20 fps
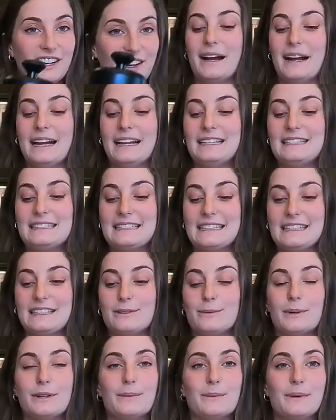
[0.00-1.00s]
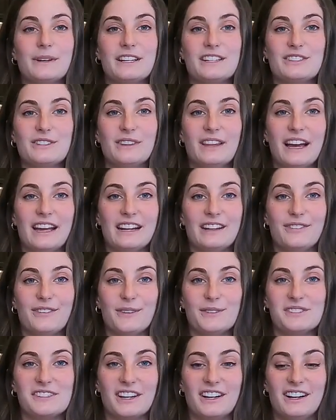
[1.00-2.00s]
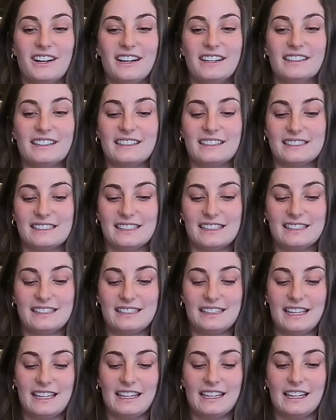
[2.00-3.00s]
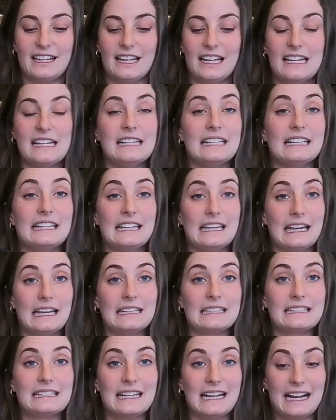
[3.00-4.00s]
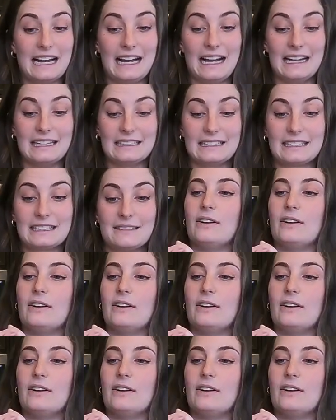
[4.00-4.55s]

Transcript: but you wouldn't wanna do that if it was on, because this thing, it gets hot.